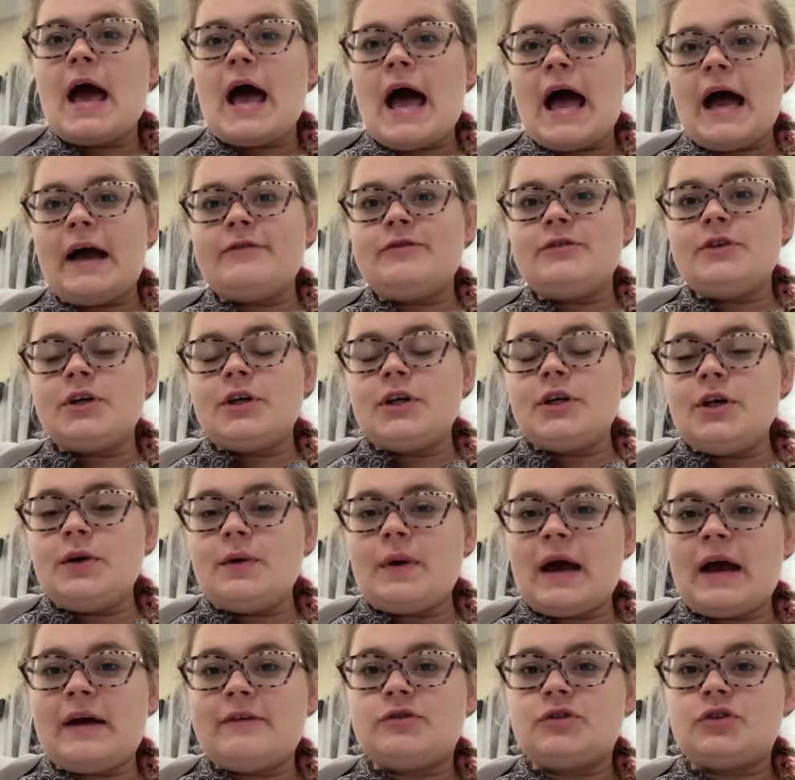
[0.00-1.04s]
After you
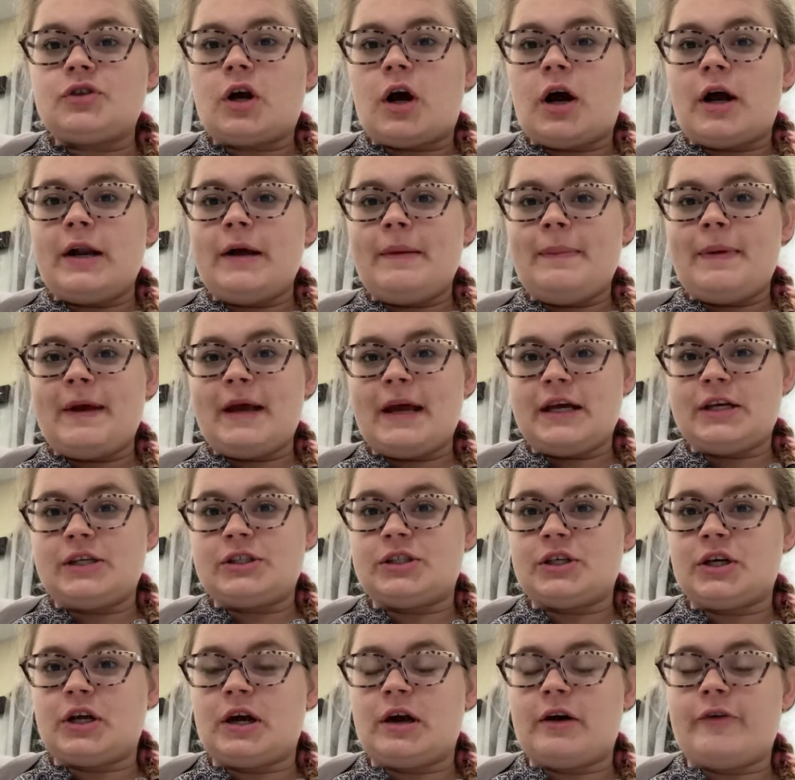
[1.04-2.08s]
have drawn a
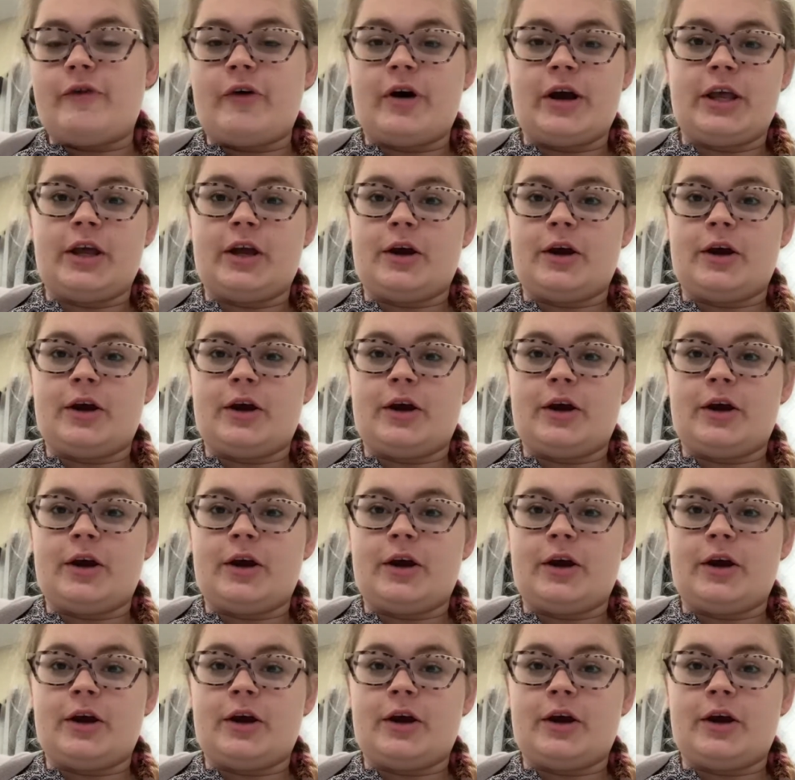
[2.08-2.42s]
picture of what